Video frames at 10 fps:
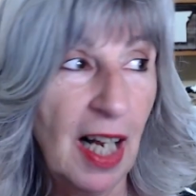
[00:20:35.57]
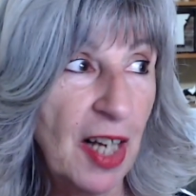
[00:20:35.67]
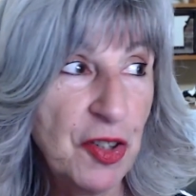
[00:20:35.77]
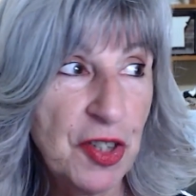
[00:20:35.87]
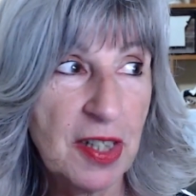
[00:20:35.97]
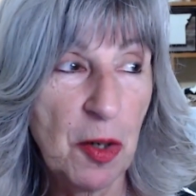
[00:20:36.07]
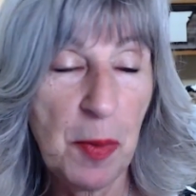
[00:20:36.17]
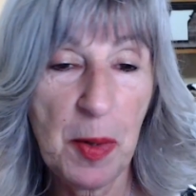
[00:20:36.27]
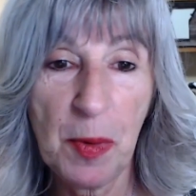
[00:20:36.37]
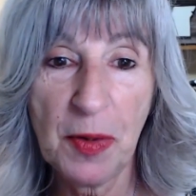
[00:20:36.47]
I used to tell
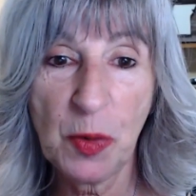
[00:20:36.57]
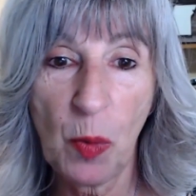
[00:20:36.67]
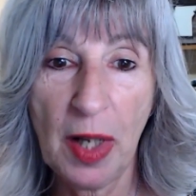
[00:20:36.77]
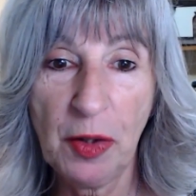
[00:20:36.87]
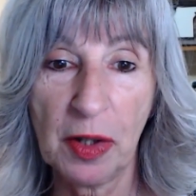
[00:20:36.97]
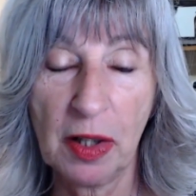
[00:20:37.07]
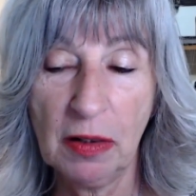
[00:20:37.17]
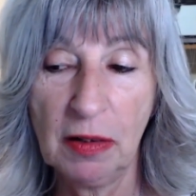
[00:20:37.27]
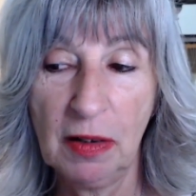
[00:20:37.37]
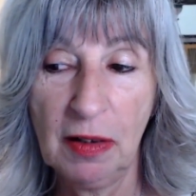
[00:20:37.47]
people at the winery,
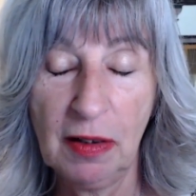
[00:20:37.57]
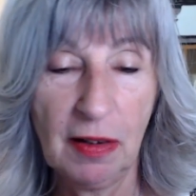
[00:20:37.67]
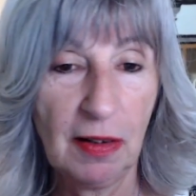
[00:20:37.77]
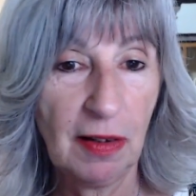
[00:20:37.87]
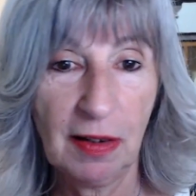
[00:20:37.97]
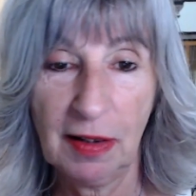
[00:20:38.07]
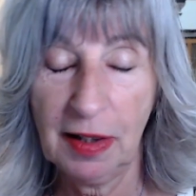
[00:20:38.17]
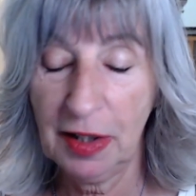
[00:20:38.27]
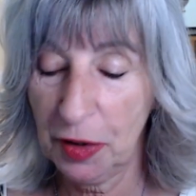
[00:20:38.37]
you